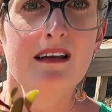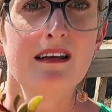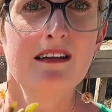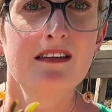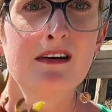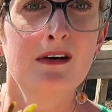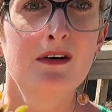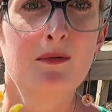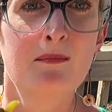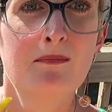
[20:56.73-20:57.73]

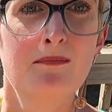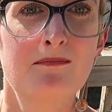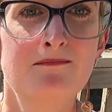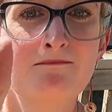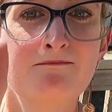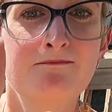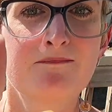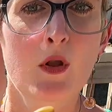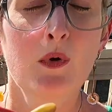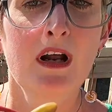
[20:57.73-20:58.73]
So
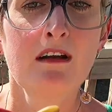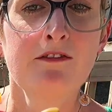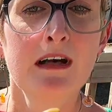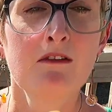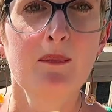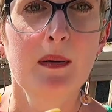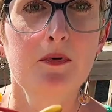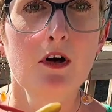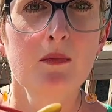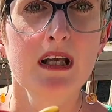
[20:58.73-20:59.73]
what I found with
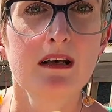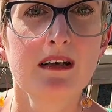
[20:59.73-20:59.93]
Peperomia,